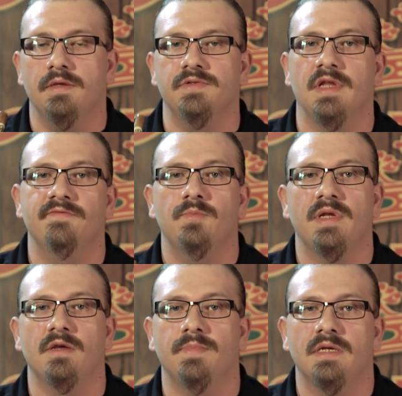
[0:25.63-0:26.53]
There's never
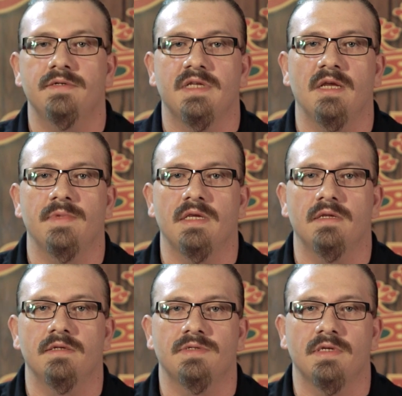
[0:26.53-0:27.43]
been a better time to
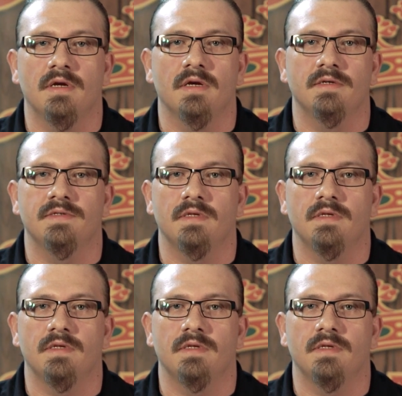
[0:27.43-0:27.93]
get into cigars